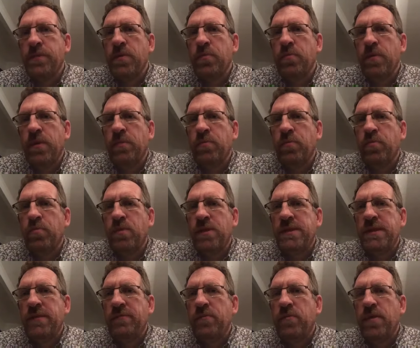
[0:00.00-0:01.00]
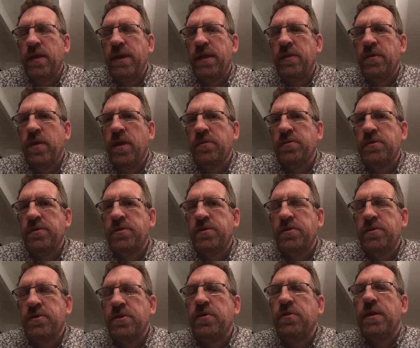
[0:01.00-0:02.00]
whichever way you go to
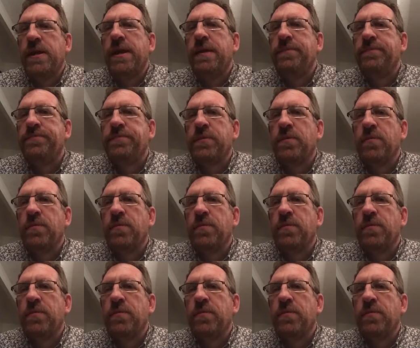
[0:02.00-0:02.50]
do it,